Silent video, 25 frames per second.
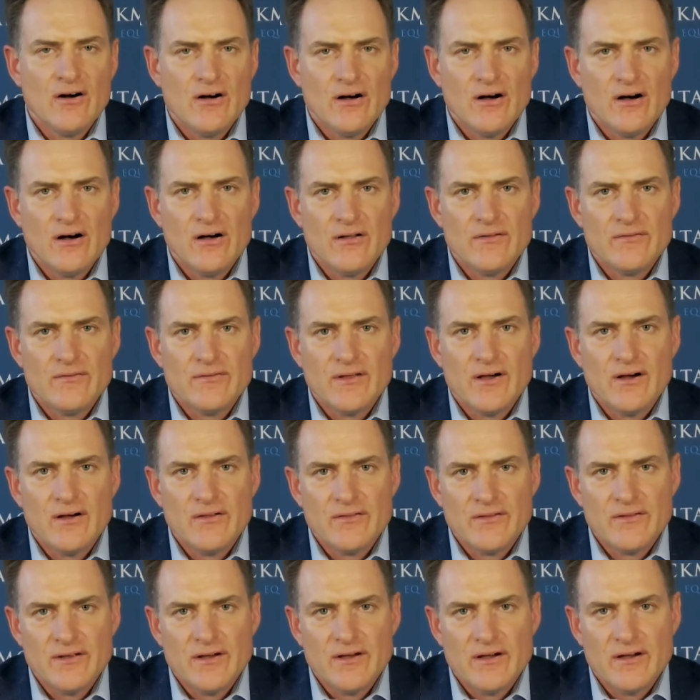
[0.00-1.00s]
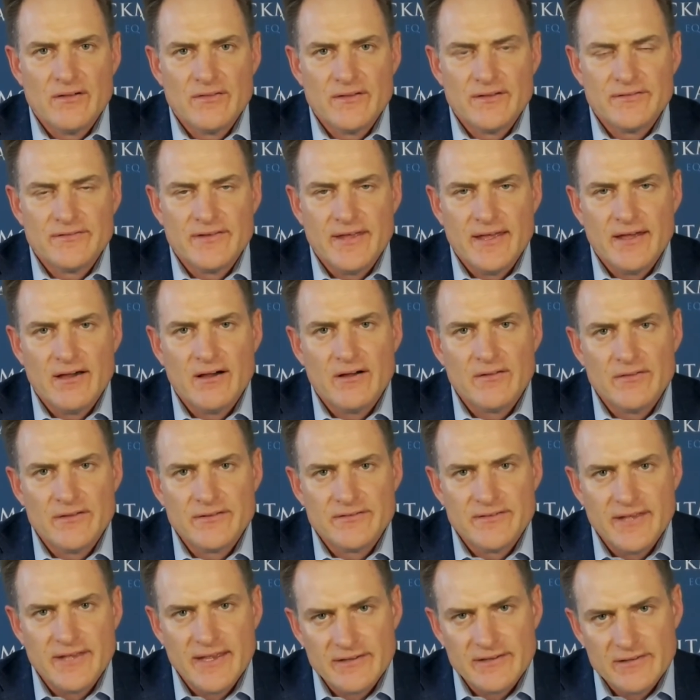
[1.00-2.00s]
on
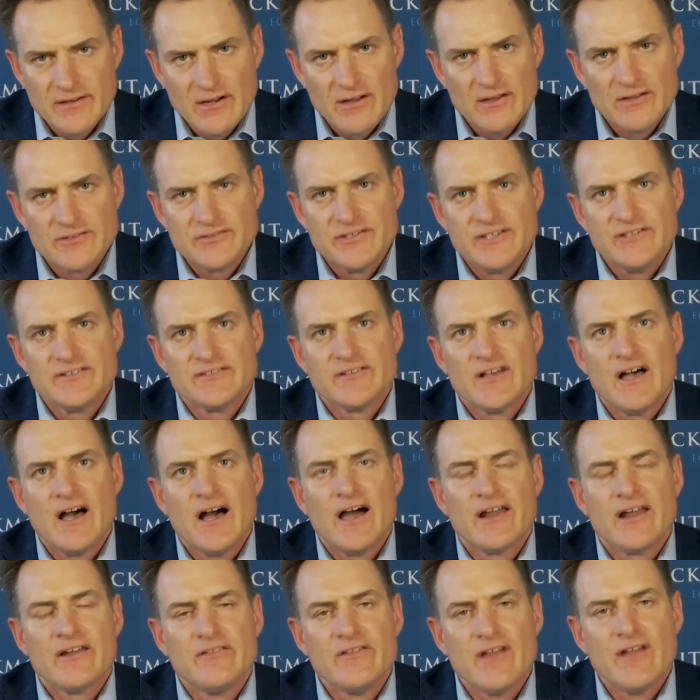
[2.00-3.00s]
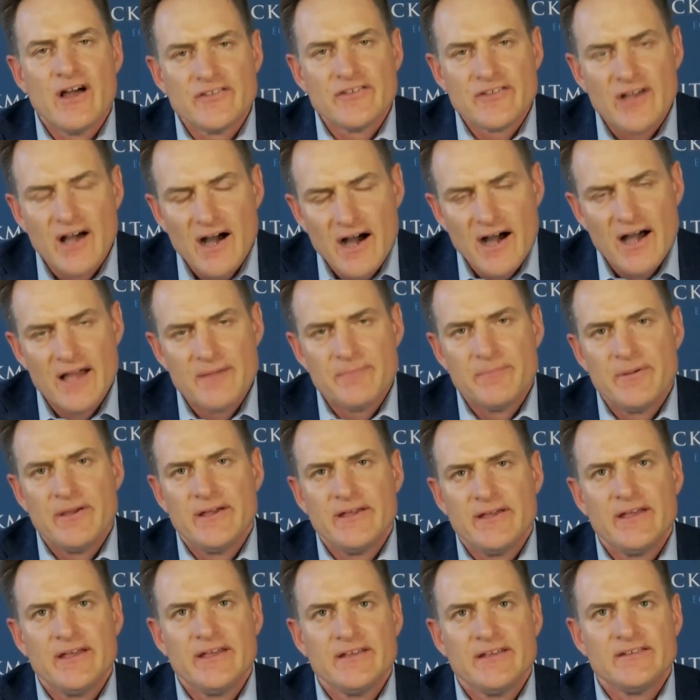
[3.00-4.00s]
the technology side and those high
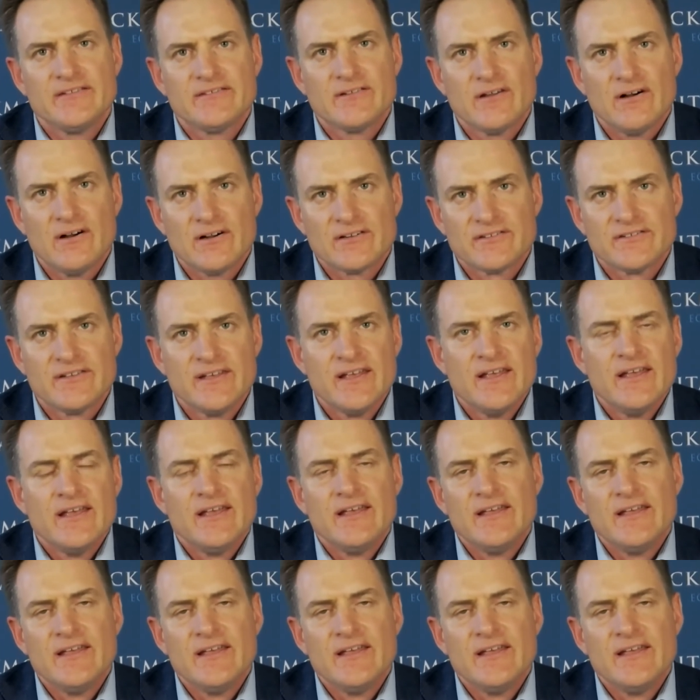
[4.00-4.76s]
PE stocks